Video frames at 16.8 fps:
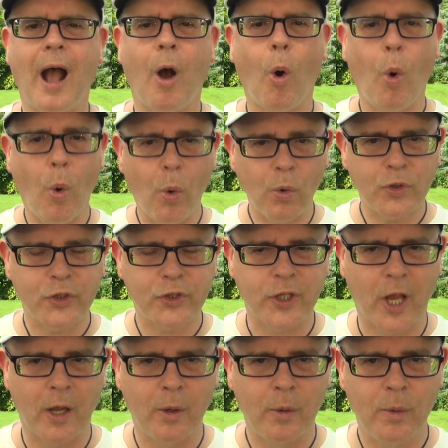
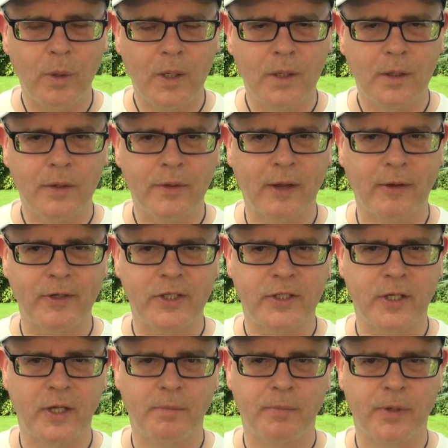Also, there is
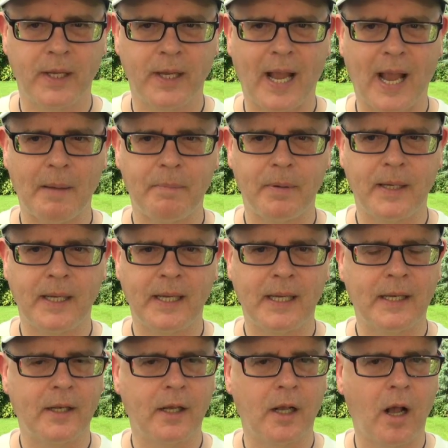something happening
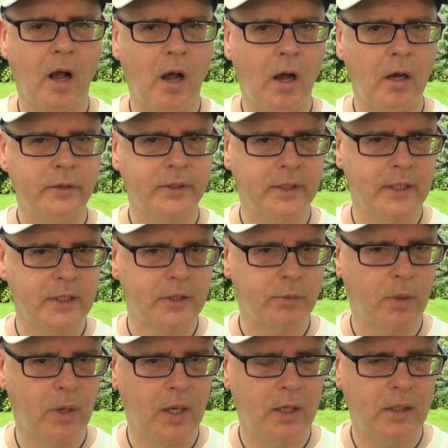in the garden as
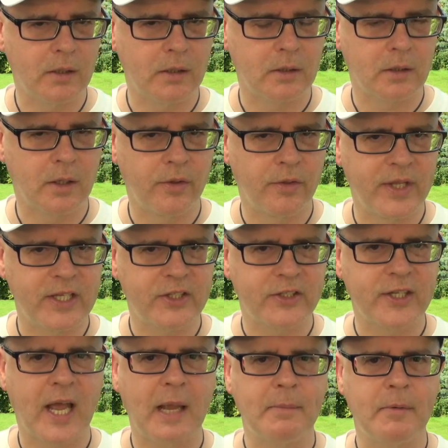well. This
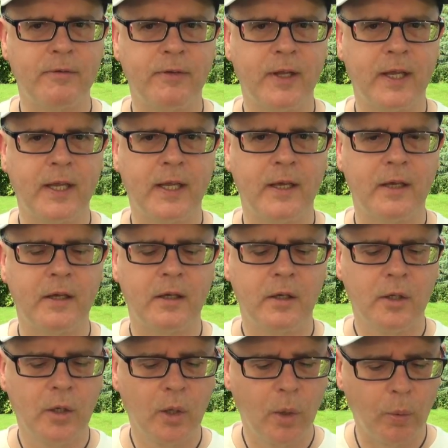time of year,
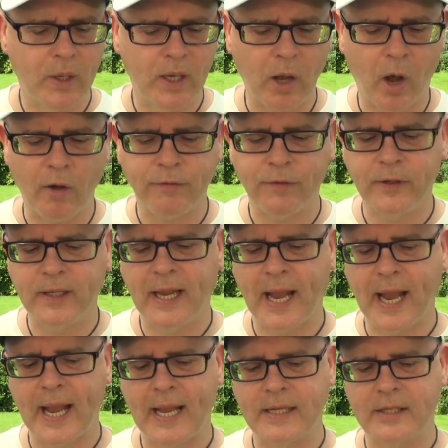we often
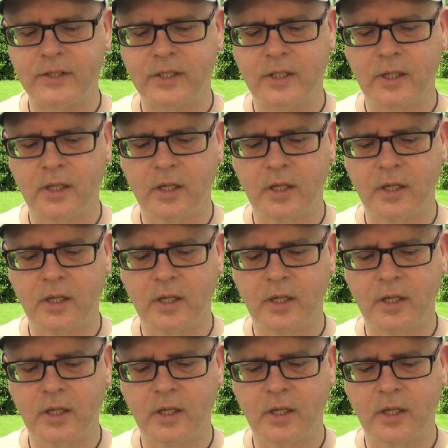get